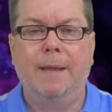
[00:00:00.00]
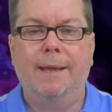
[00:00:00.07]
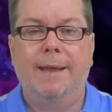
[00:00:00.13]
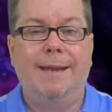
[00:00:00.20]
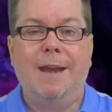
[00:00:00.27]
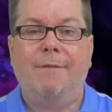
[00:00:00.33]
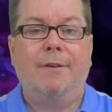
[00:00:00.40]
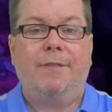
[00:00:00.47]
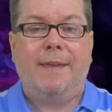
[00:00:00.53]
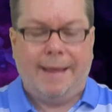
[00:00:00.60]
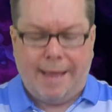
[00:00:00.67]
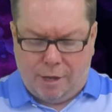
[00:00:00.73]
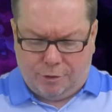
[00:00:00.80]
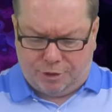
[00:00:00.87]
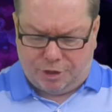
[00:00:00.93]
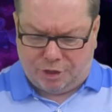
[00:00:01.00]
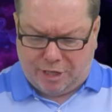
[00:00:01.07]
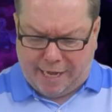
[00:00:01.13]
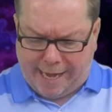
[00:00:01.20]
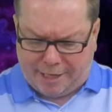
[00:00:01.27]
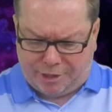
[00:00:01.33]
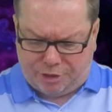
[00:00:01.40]
And everything else is
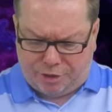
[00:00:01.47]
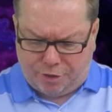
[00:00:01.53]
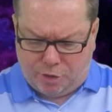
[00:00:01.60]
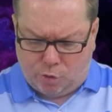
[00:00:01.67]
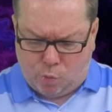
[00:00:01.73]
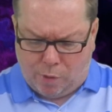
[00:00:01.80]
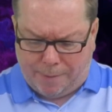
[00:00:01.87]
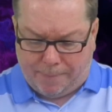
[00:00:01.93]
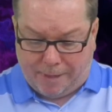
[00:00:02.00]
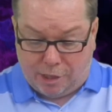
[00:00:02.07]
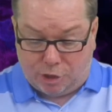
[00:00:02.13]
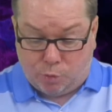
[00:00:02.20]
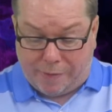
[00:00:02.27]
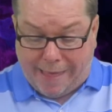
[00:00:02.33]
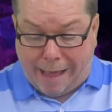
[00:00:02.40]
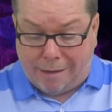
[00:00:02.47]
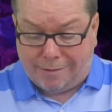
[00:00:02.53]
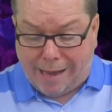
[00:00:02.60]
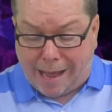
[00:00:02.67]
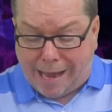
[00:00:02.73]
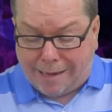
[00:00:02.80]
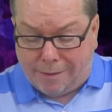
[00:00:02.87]
cast to the wind. Because without
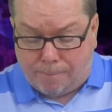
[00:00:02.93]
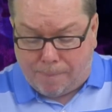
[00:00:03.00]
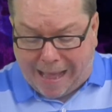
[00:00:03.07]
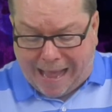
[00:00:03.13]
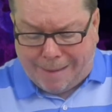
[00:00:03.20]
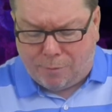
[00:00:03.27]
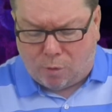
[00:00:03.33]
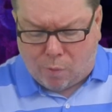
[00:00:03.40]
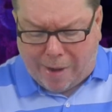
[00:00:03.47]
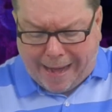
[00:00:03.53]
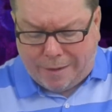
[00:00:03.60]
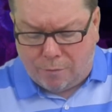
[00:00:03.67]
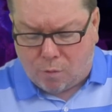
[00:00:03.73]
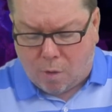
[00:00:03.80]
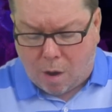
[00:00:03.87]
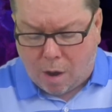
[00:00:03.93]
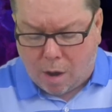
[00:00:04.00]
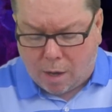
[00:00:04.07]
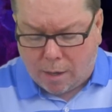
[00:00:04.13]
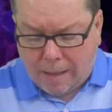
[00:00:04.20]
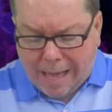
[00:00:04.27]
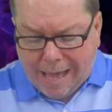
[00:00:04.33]
God, the Bible, right and
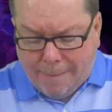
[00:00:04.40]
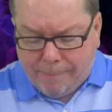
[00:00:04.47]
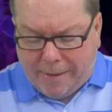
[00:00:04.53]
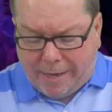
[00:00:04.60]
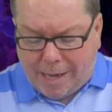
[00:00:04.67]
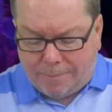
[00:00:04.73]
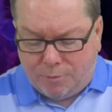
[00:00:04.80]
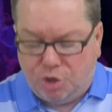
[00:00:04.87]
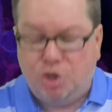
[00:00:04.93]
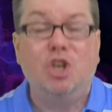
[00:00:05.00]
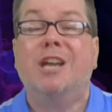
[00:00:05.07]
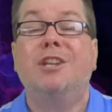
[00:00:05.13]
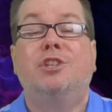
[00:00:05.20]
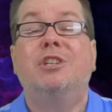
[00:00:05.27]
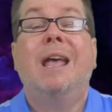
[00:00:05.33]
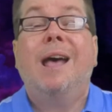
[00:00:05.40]
wrong, becomes just